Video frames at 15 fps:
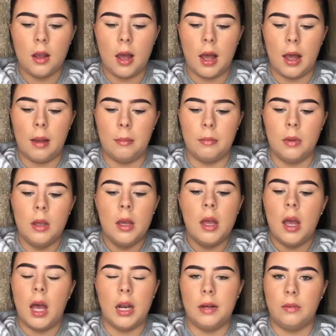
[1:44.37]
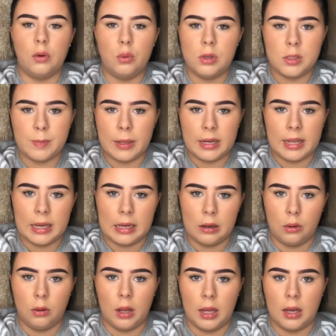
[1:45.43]
And I've always been
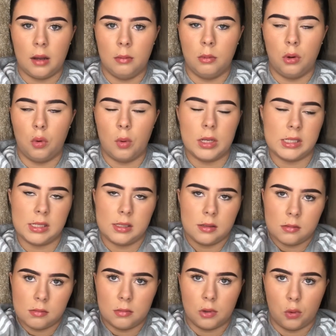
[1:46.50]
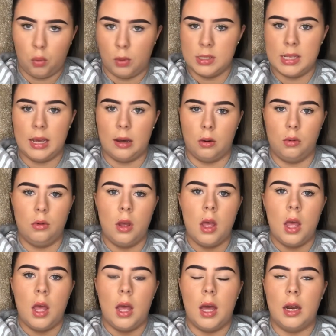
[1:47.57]
ill, like I'm always ill,
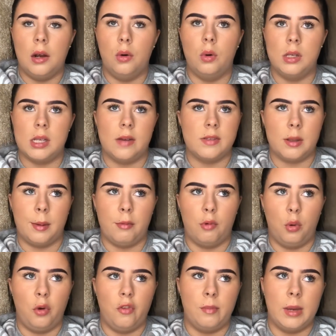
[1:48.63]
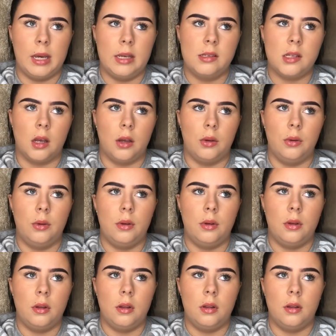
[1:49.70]
and I always have something wrong with me, so
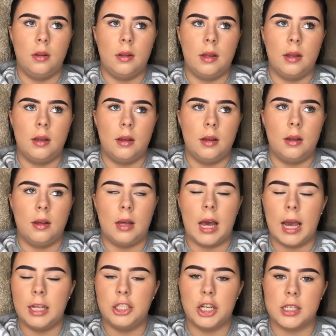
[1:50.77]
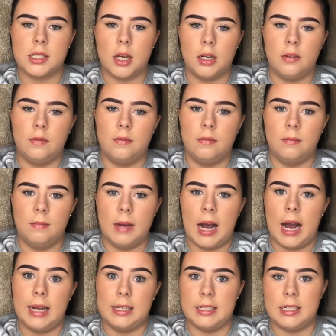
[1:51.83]
HS kind of
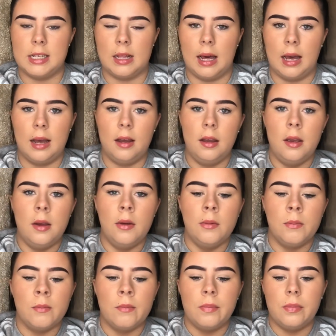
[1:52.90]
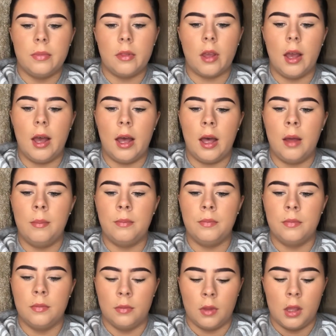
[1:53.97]
added to that.
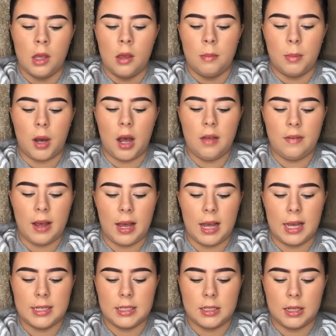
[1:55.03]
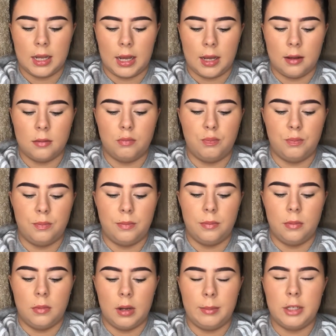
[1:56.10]
But I've had,
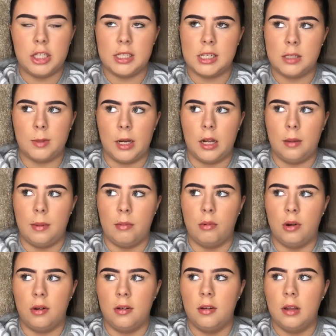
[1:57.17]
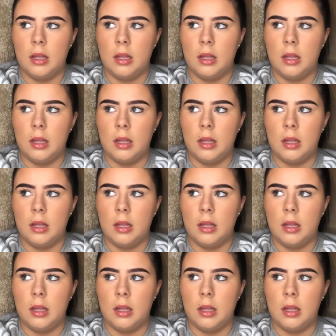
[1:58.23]
let me just explain it a bit more.